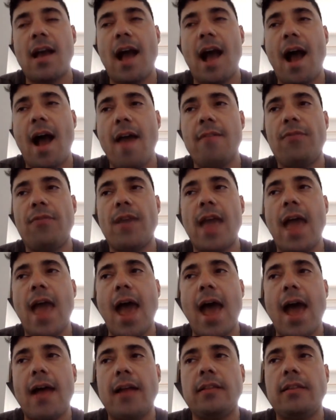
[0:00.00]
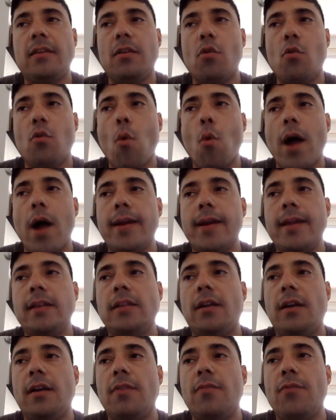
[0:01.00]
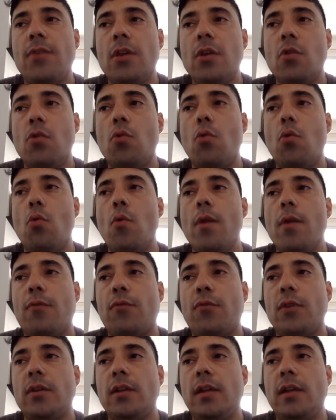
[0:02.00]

I've had the one interview with